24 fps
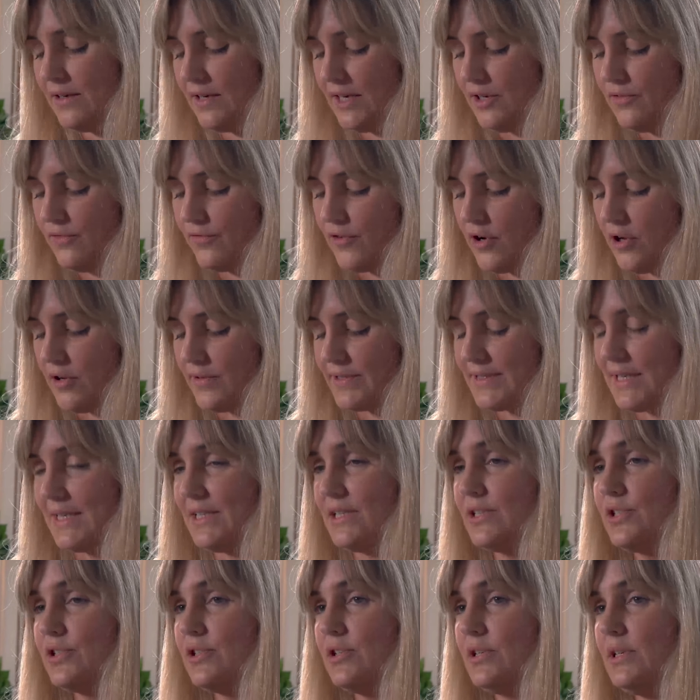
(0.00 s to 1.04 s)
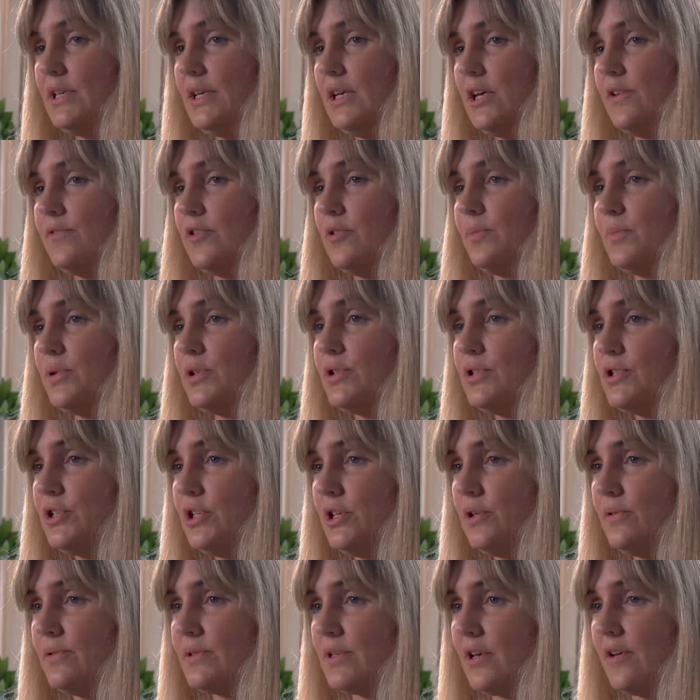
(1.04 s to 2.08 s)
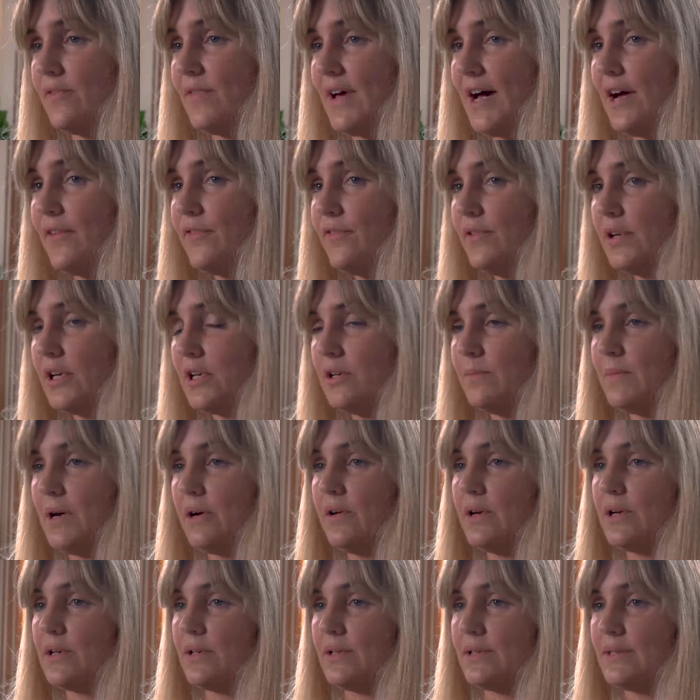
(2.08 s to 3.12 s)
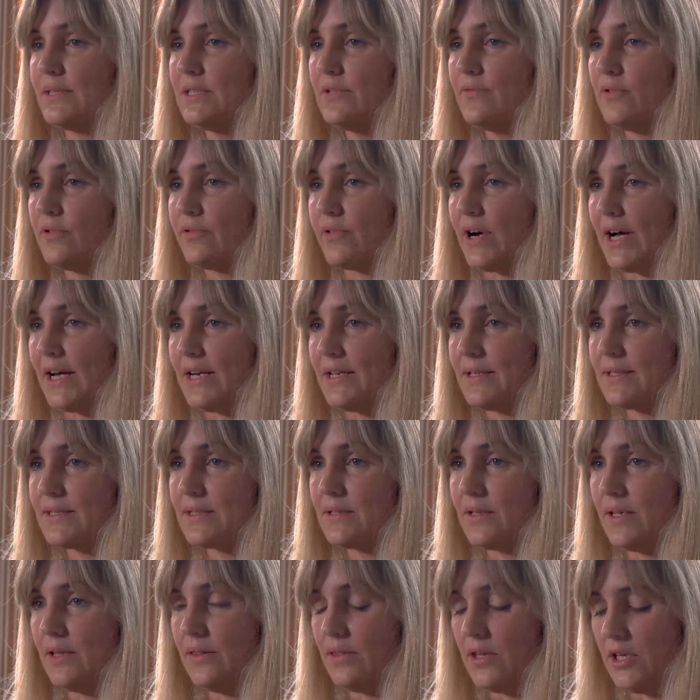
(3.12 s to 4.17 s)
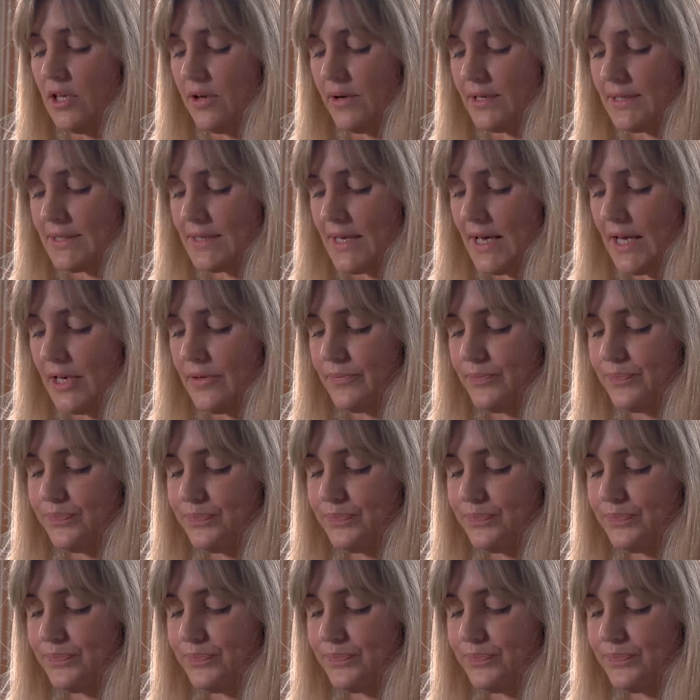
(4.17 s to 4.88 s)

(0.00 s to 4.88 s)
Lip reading: involves a study of the pursuit of African American civil rights in the USA.